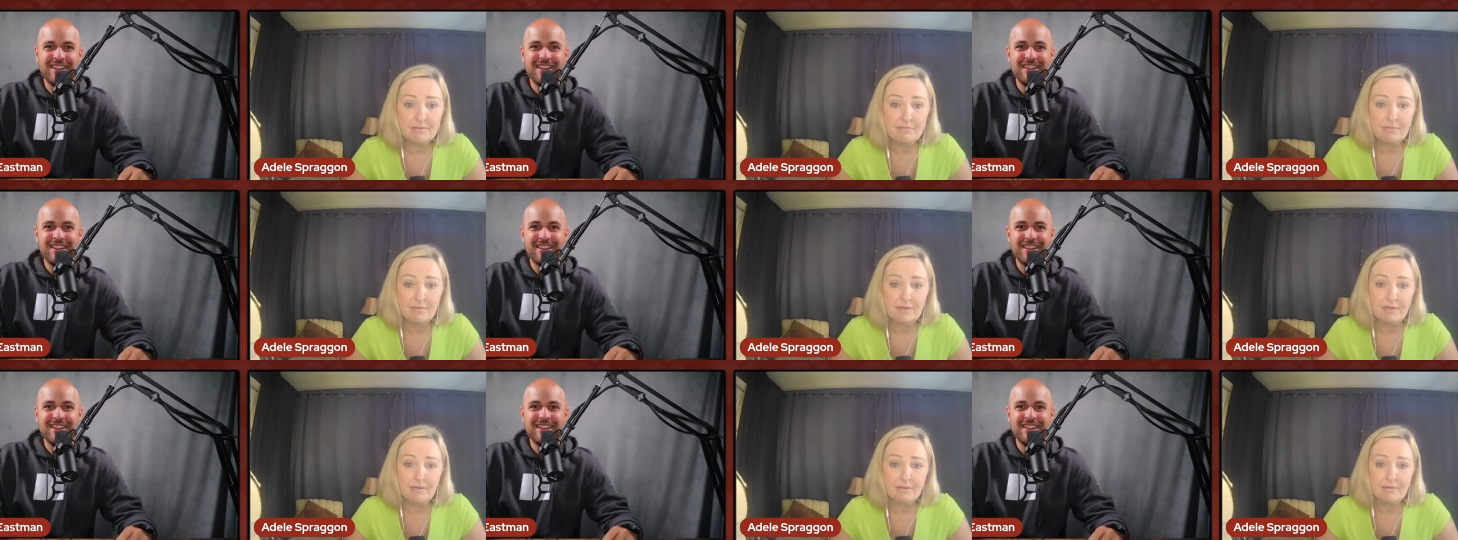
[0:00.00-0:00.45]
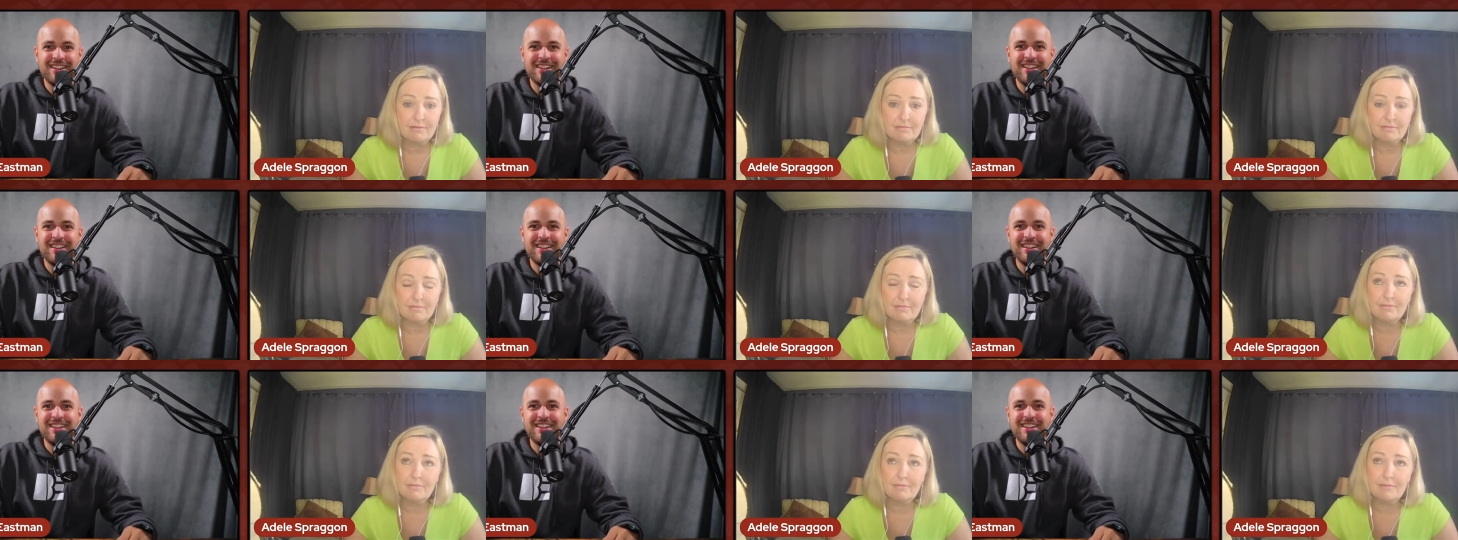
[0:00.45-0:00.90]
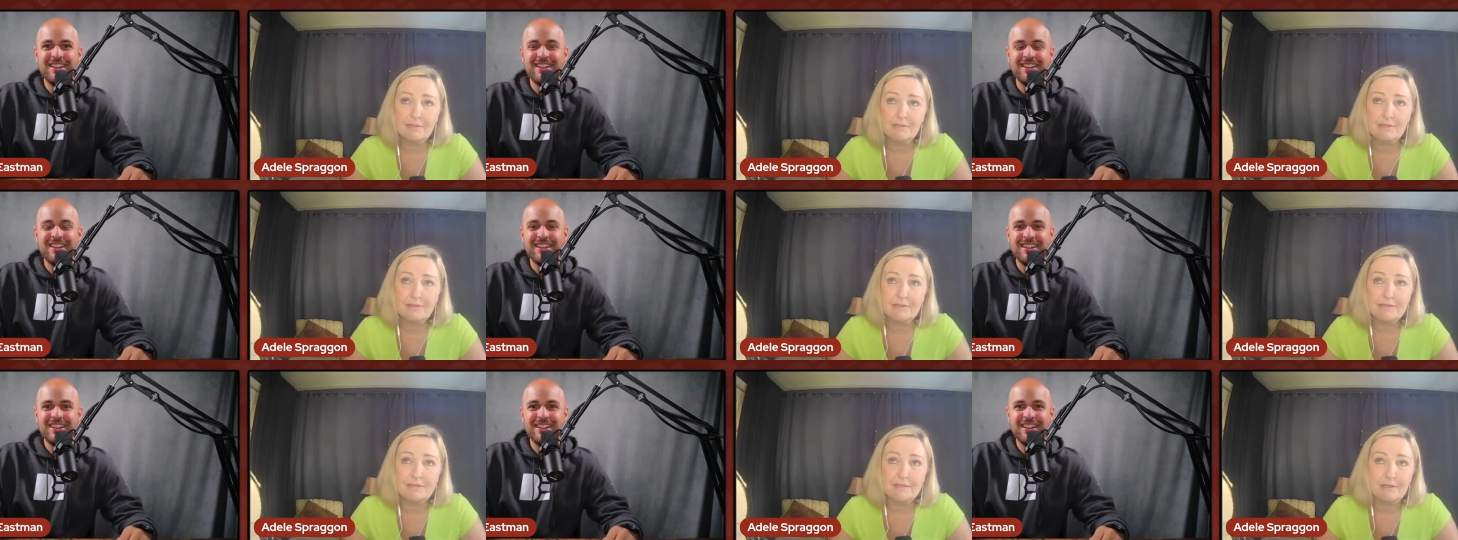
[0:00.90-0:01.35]
Speaker 1: why, what did
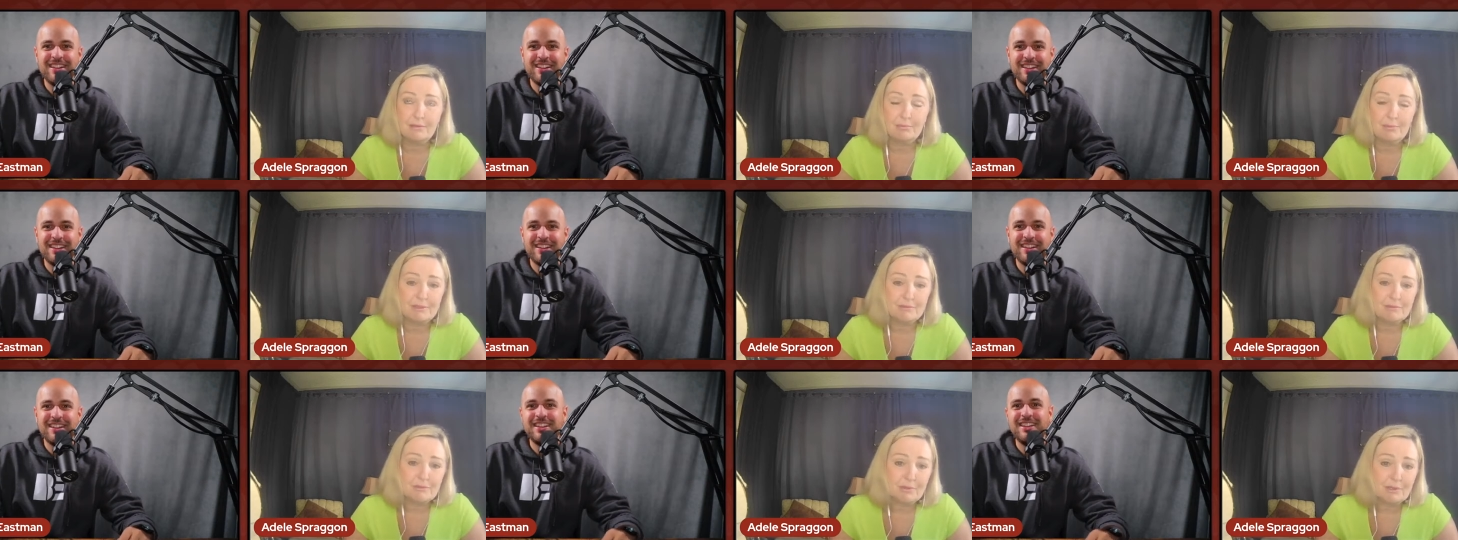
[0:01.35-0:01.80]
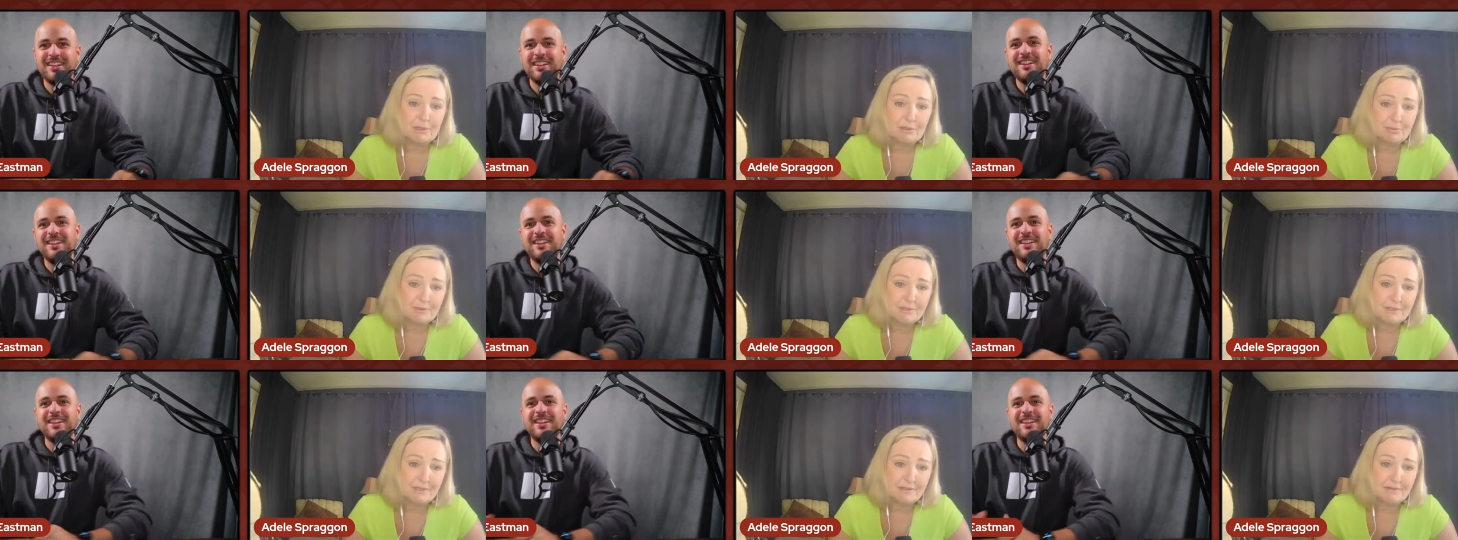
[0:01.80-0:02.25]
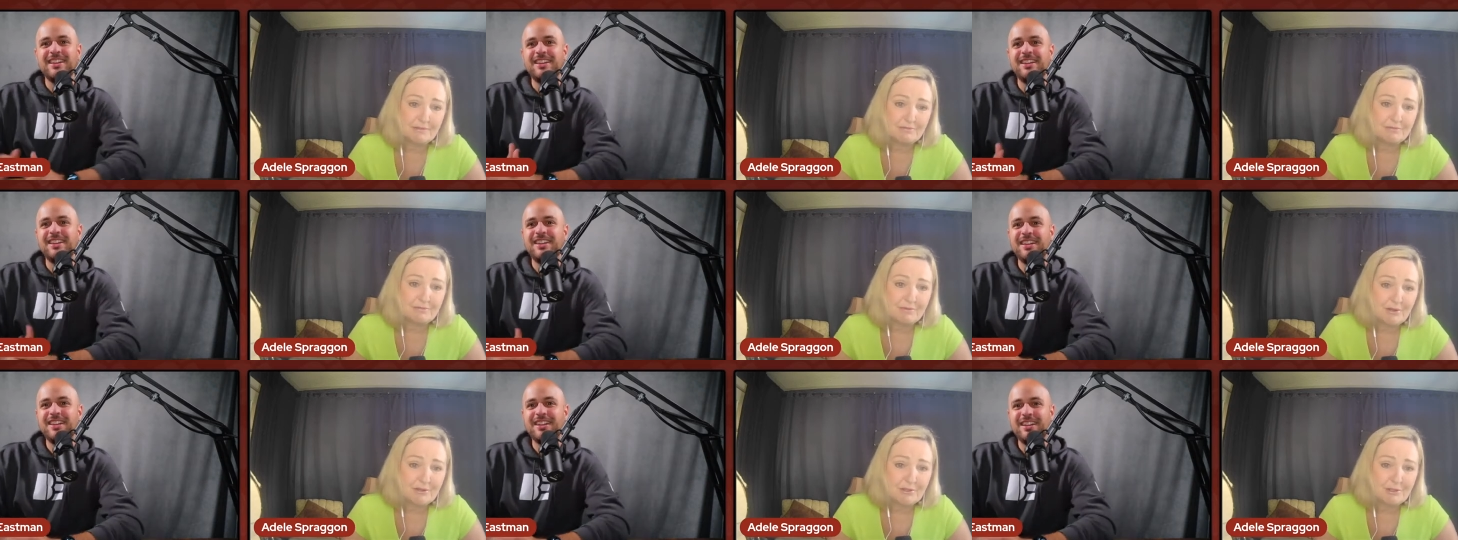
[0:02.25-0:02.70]
they say? About 20%
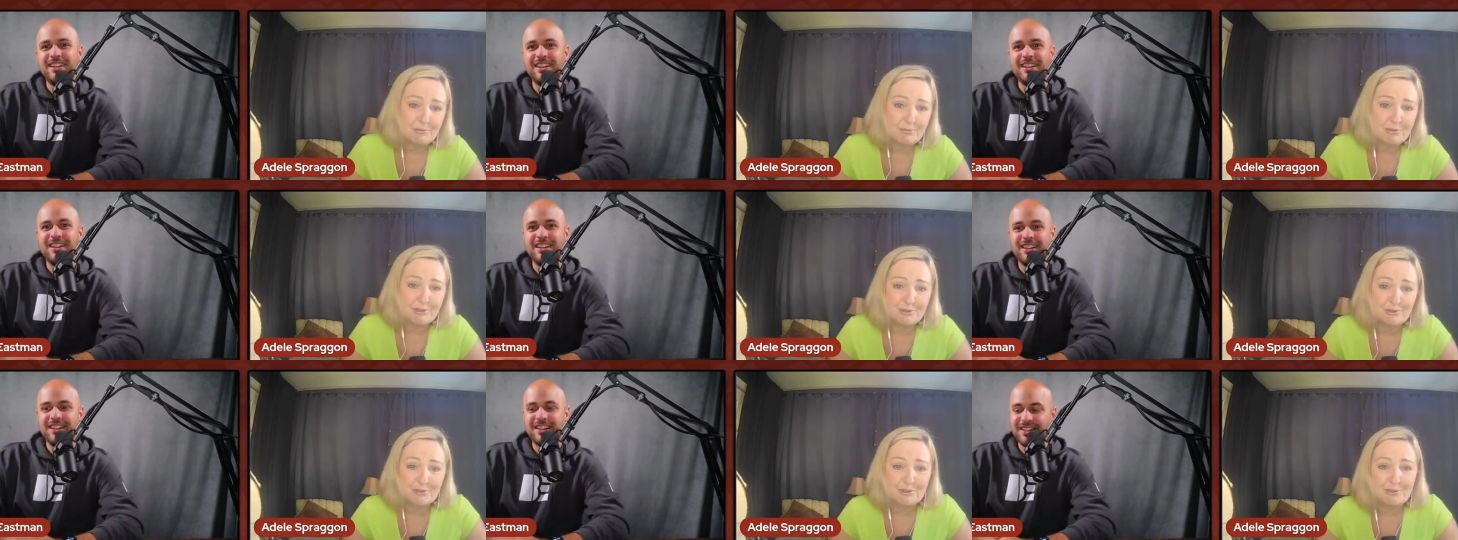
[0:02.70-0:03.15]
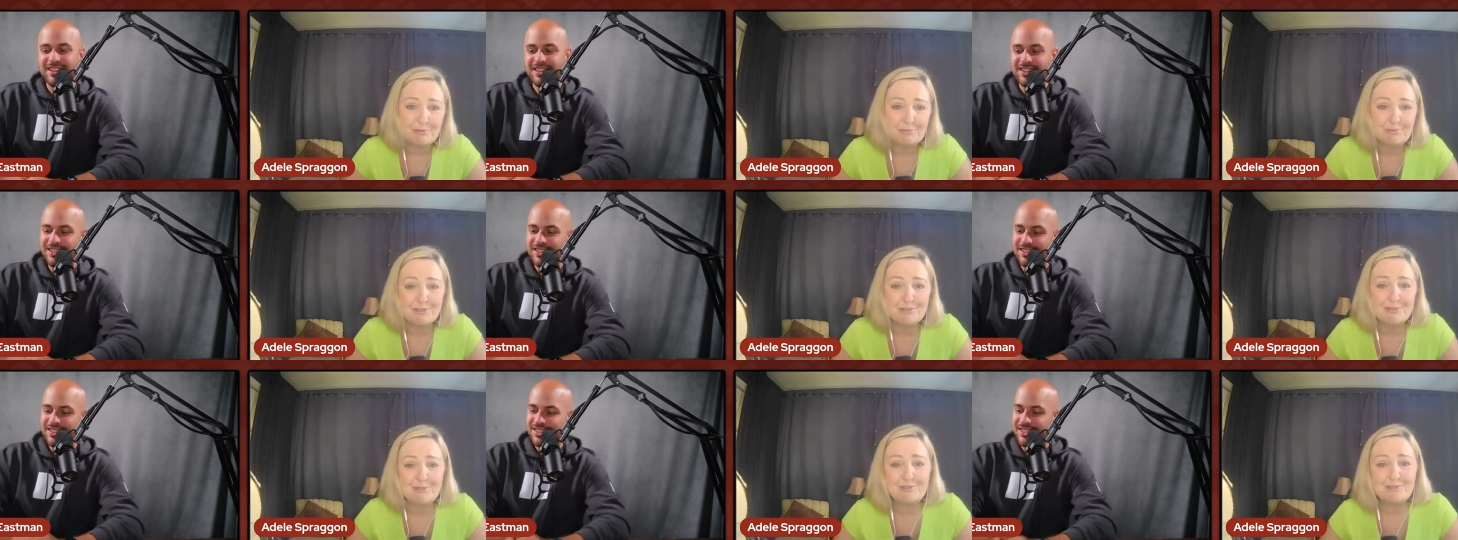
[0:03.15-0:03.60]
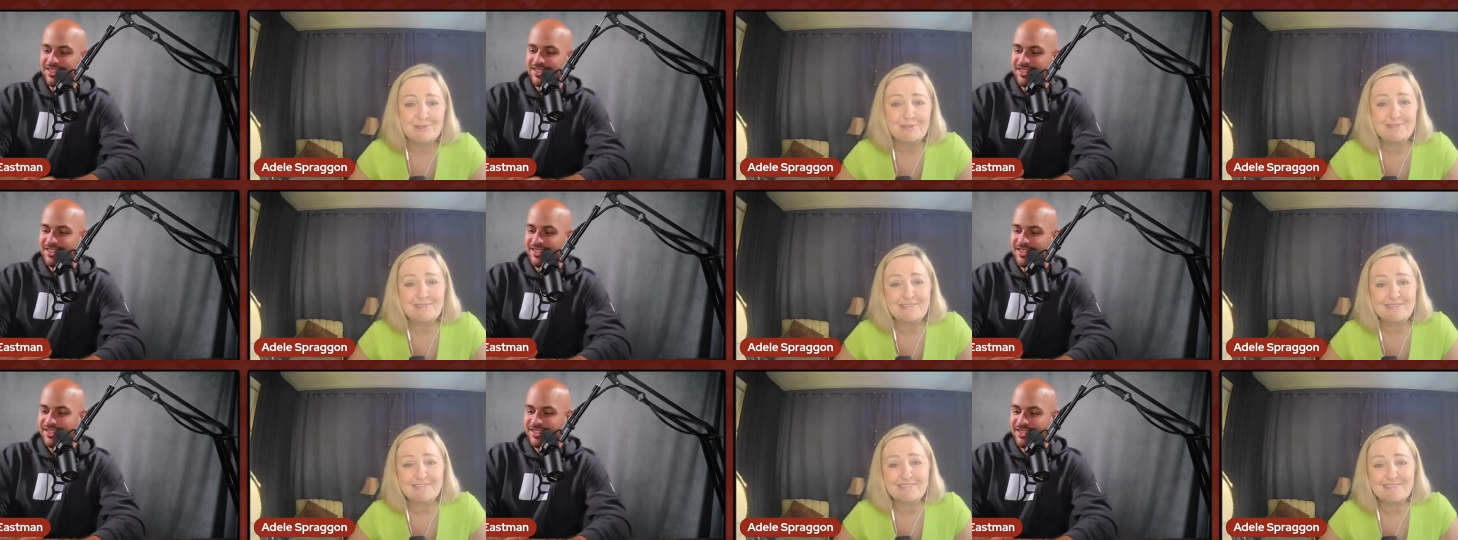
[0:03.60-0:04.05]
of entrepreneurial
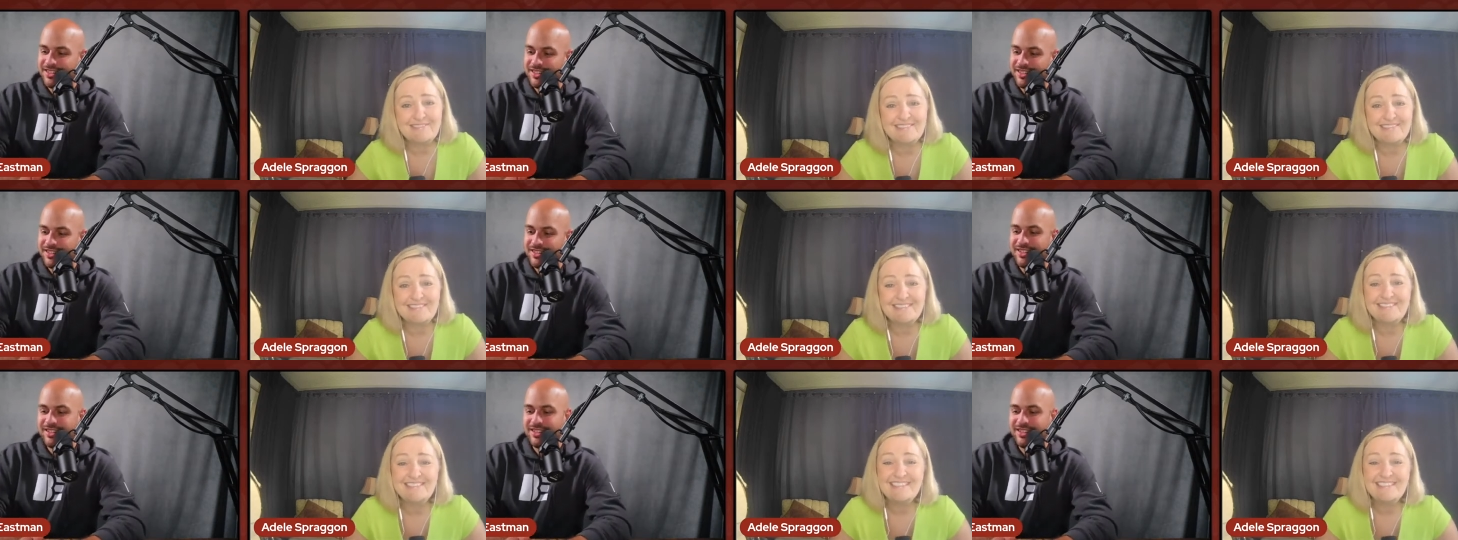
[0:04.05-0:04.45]
businesses succeed.